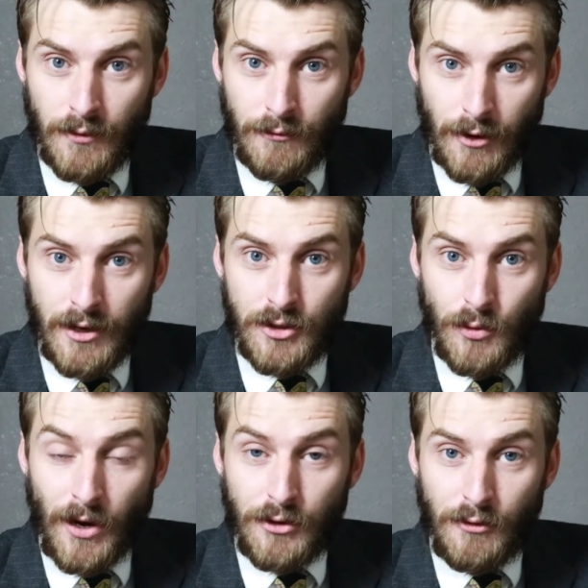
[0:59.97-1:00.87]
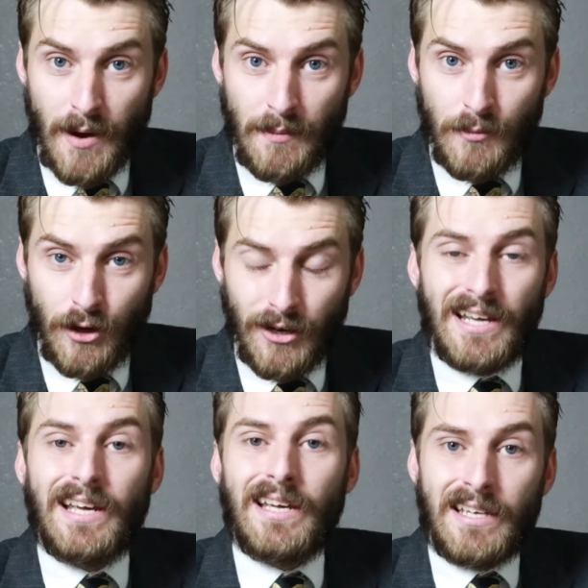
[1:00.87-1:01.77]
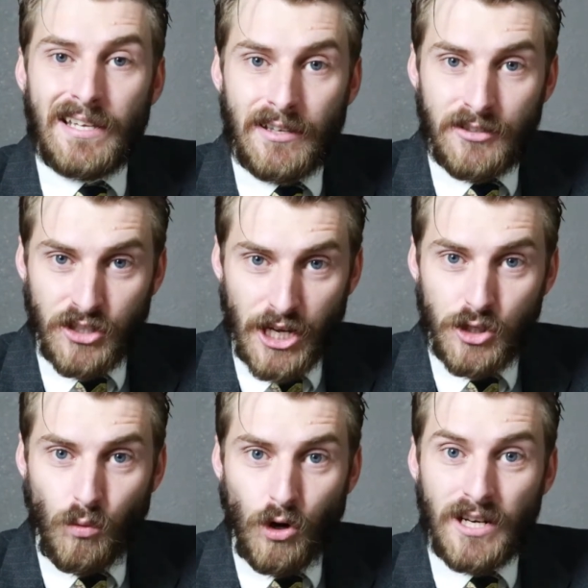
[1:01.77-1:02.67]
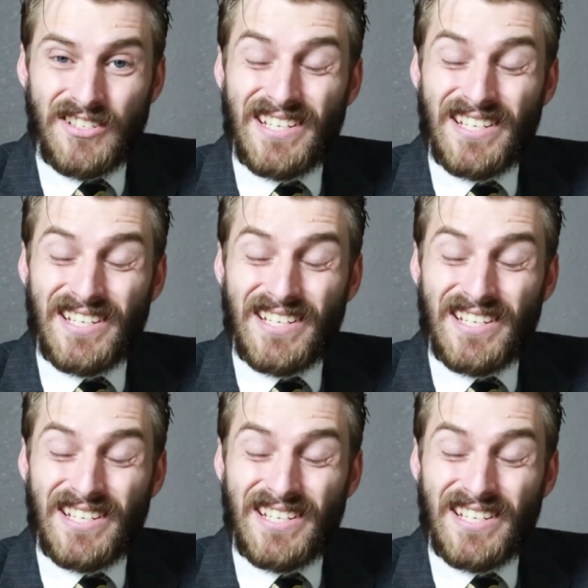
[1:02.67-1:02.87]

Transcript: Very easy way to remember. Stage 1 is